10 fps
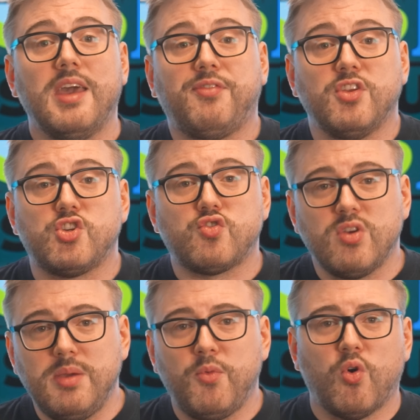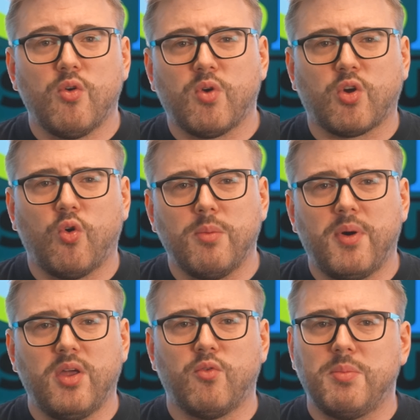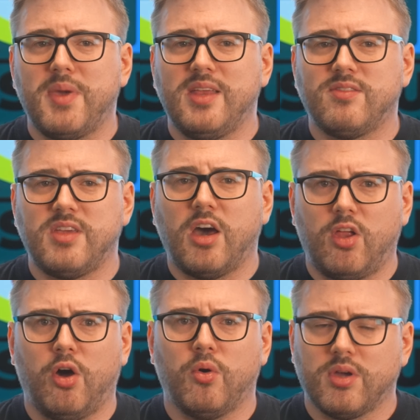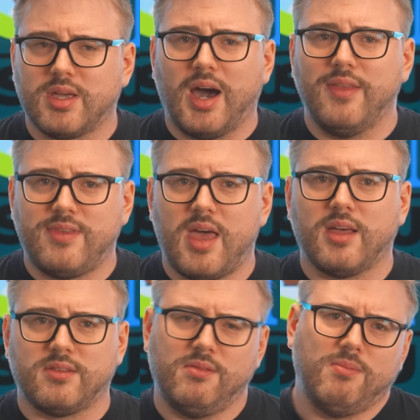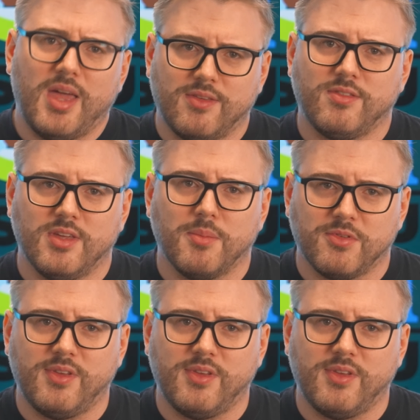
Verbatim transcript: If the stream or record button remains yellow, contact SCM